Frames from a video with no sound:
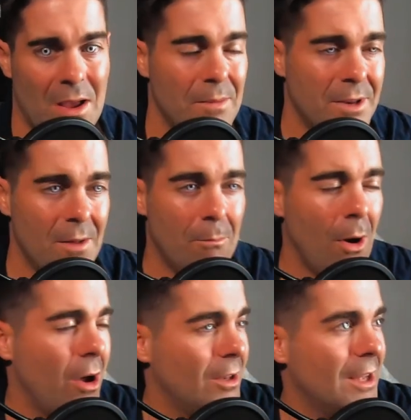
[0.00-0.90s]
I mean, I
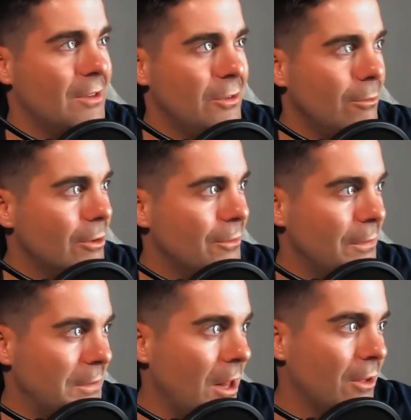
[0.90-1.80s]
bought like
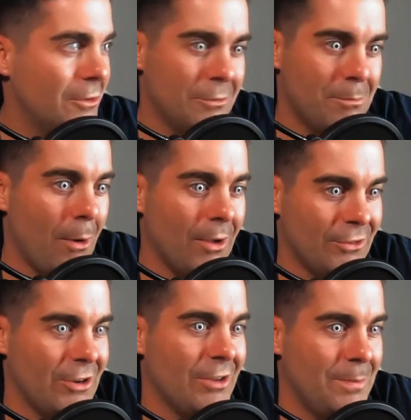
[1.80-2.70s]
$250
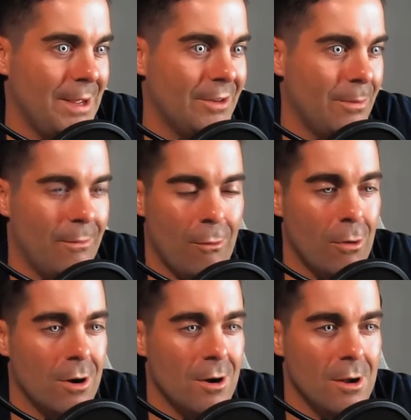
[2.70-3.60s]
Boss dress pants
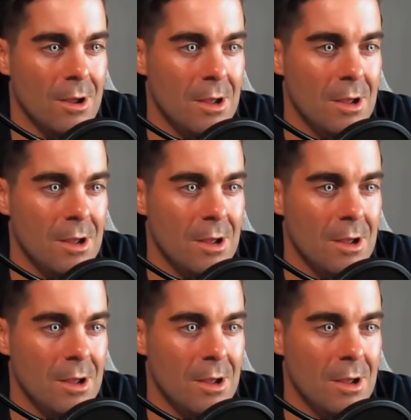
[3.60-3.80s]
before.